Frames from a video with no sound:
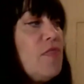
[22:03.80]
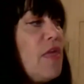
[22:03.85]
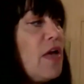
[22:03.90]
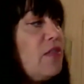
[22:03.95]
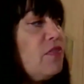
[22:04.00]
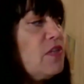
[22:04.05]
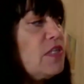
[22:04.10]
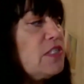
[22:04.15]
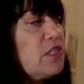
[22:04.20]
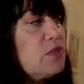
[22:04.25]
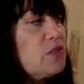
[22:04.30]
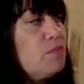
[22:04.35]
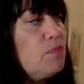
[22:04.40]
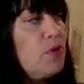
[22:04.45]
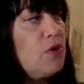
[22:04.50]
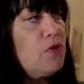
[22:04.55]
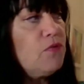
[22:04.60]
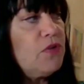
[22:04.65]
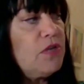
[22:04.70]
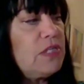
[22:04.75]
that this is
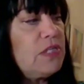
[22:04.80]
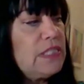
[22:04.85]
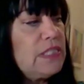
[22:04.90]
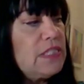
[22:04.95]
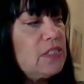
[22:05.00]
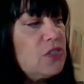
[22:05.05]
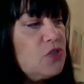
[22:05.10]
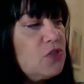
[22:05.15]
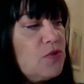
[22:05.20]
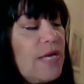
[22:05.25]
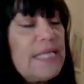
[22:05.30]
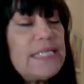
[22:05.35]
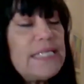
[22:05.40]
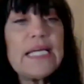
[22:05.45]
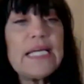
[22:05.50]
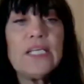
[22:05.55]
perfectly straight,